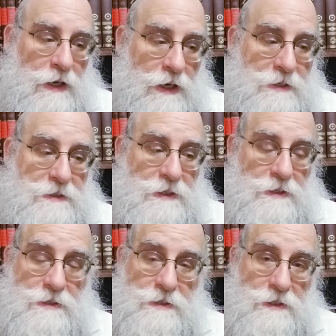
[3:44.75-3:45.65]
And
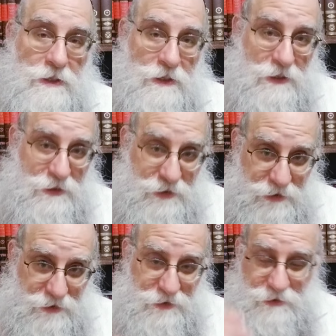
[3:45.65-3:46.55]
since the,
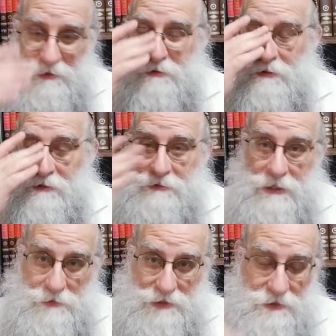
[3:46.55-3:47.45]
the
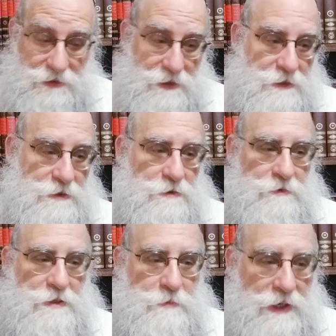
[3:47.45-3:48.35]
rabbis, the teachers of
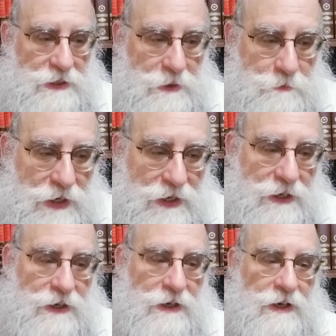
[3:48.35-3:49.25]
this man came back,
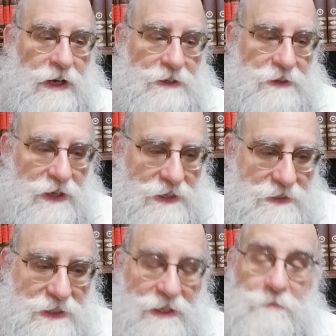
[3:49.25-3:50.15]
they
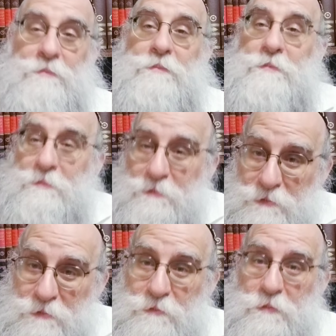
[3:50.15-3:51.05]
asked him,
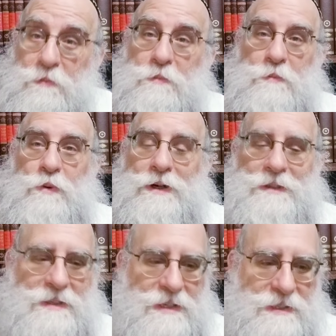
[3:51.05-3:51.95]
what
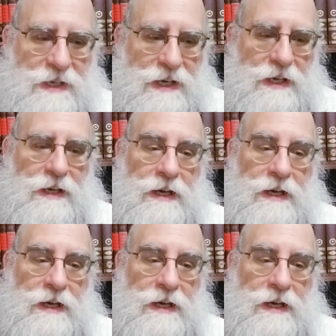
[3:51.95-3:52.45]
did he say?